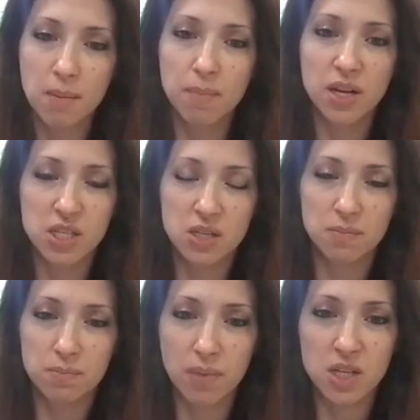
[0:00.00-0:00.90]

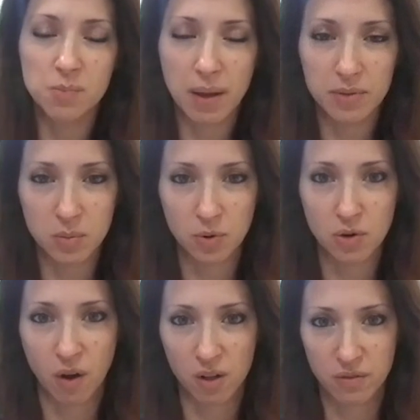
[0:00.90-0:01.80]
must be able to
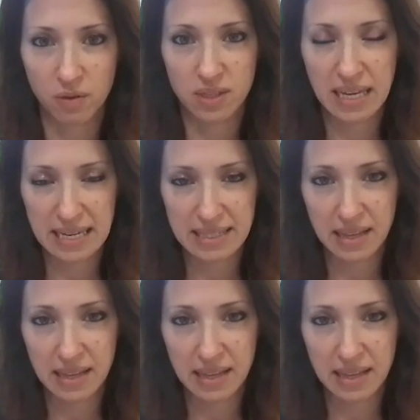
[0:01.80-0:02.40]
prove all of those things,